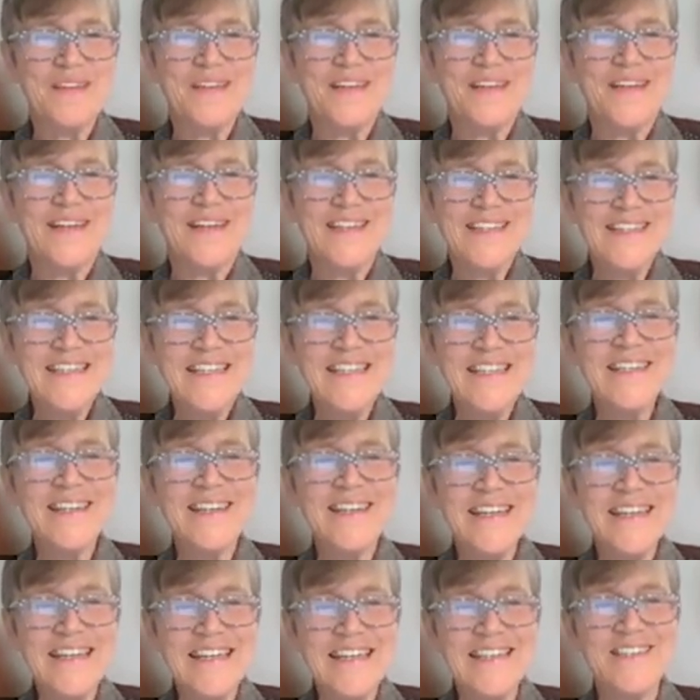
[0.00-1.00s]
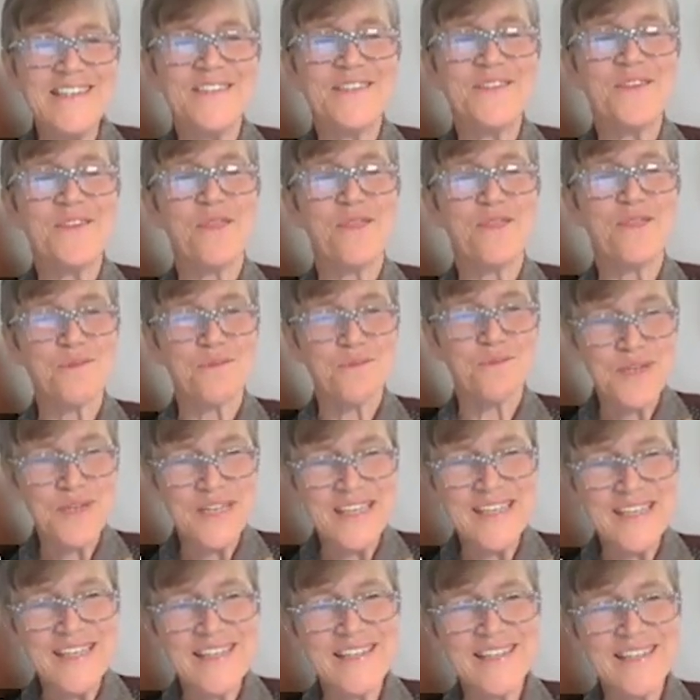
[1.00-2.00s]
uh, tin is
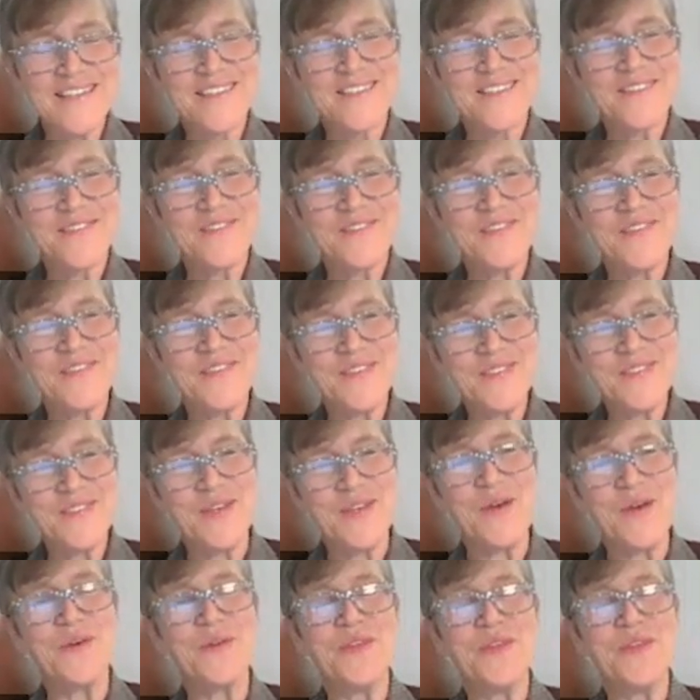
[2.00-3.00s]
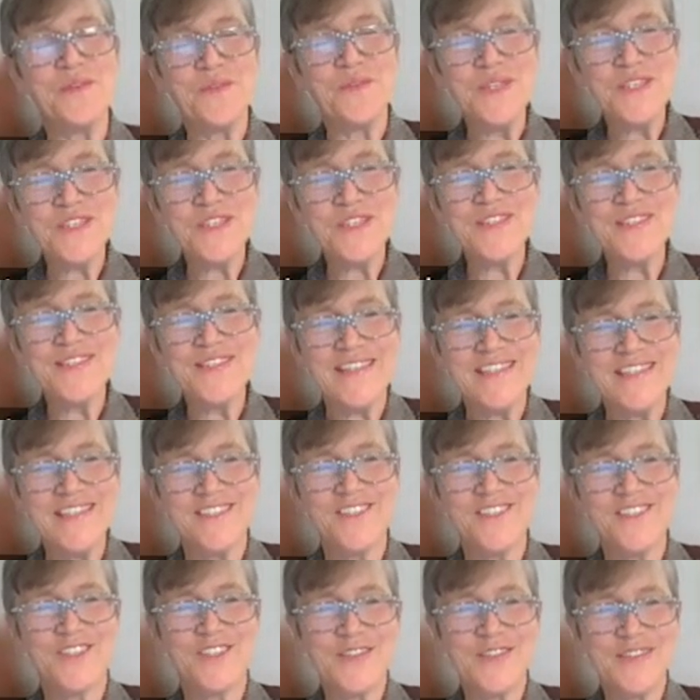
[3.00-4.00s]
three, so the original
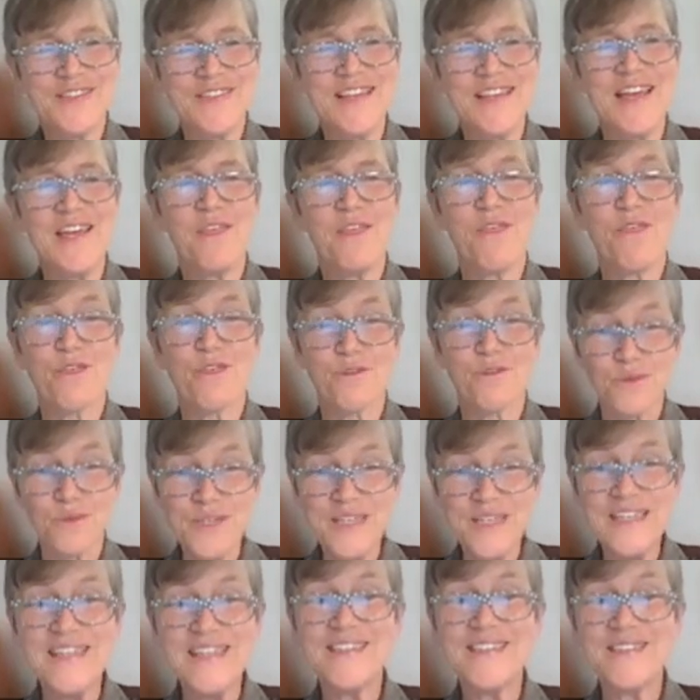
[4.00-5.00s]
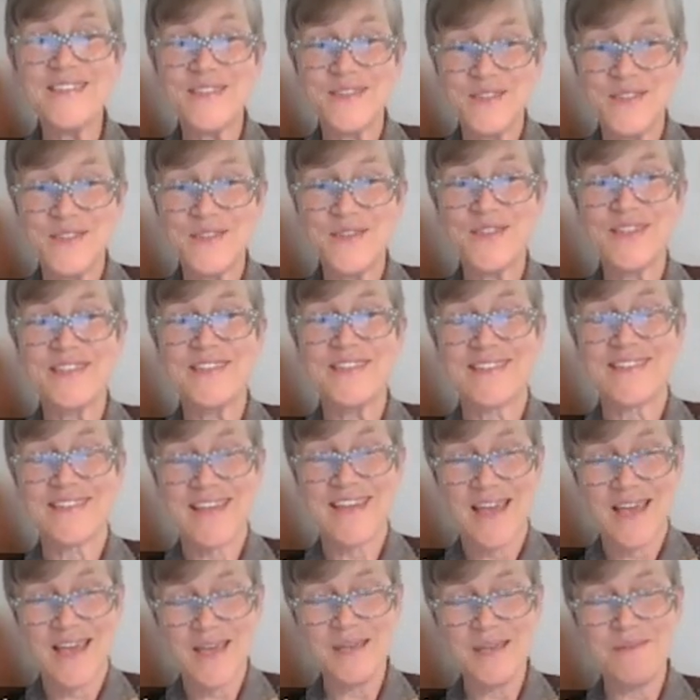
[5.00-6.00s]
sentence should say three students
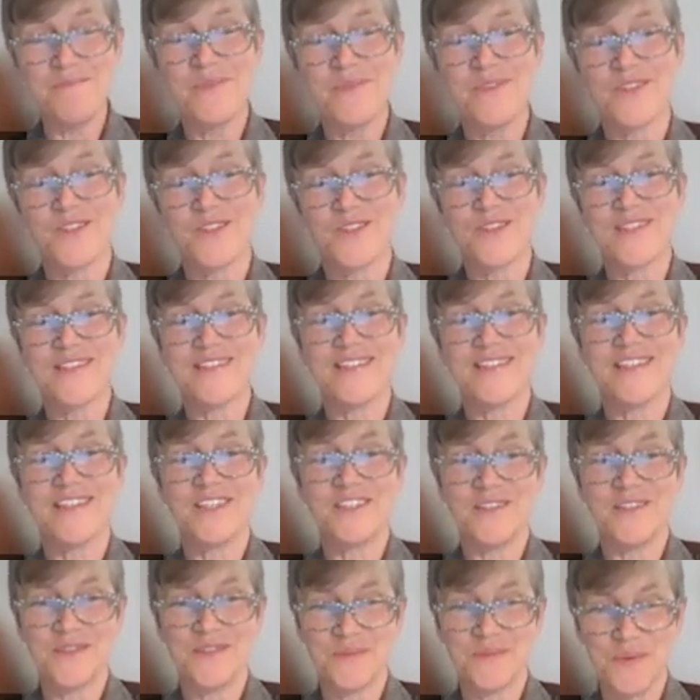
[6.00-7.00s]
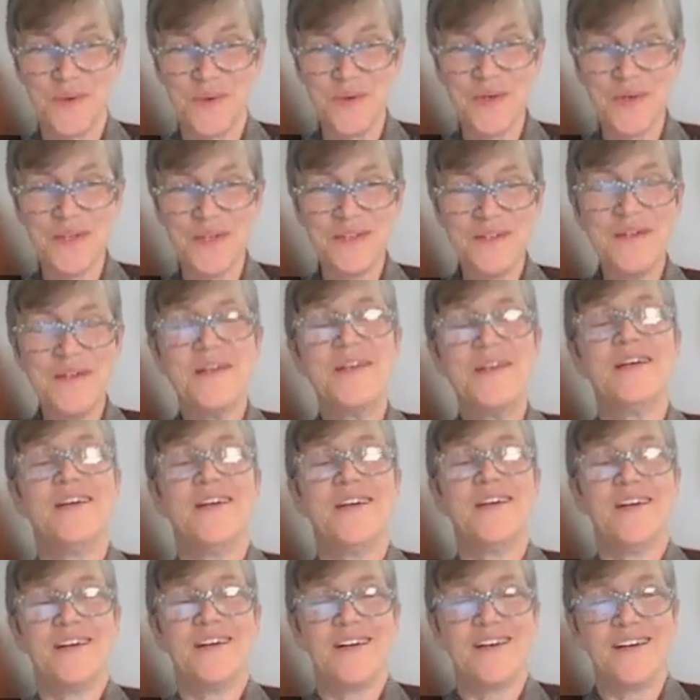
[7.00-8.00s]
came, the translation is wrong.
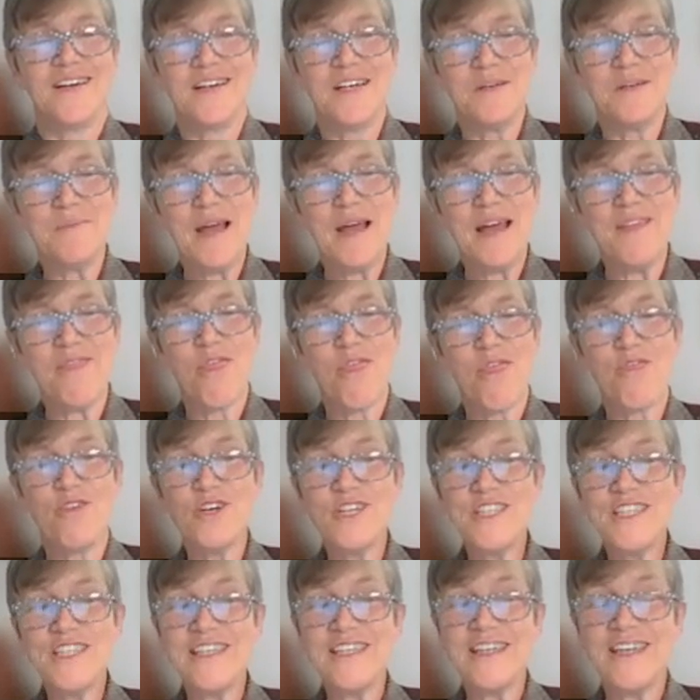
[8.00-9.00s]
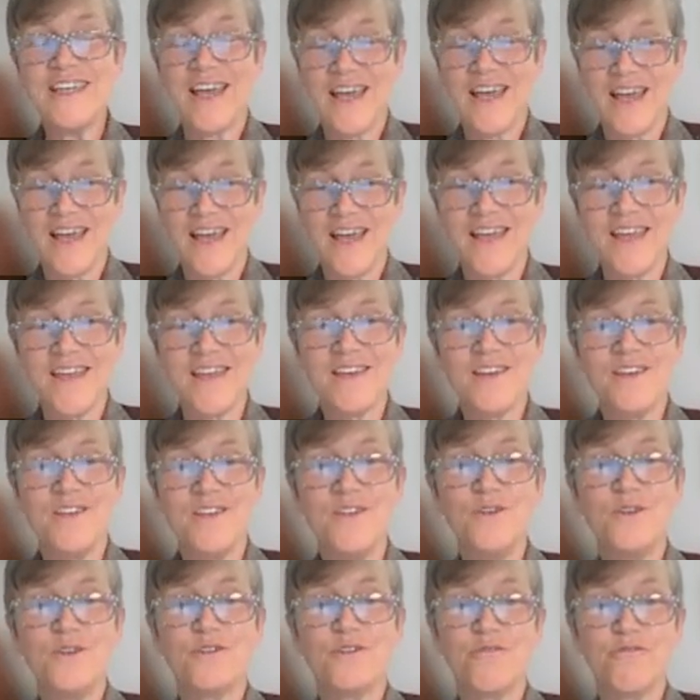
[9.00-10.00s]
Um, and 13a,
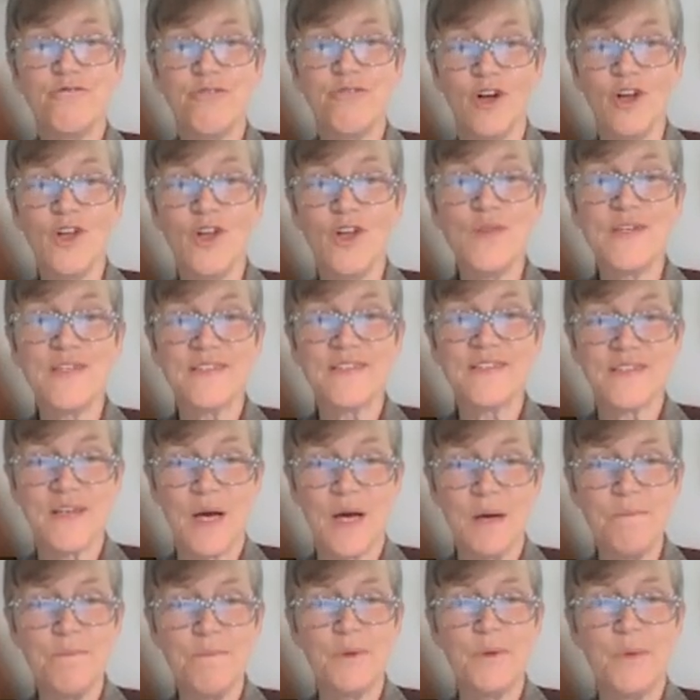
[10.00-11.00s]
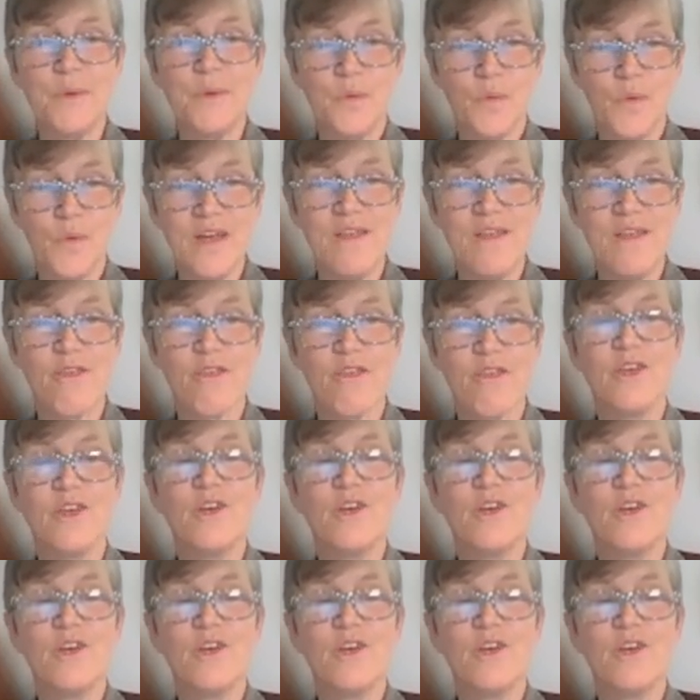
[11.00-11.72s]
you could follow this up with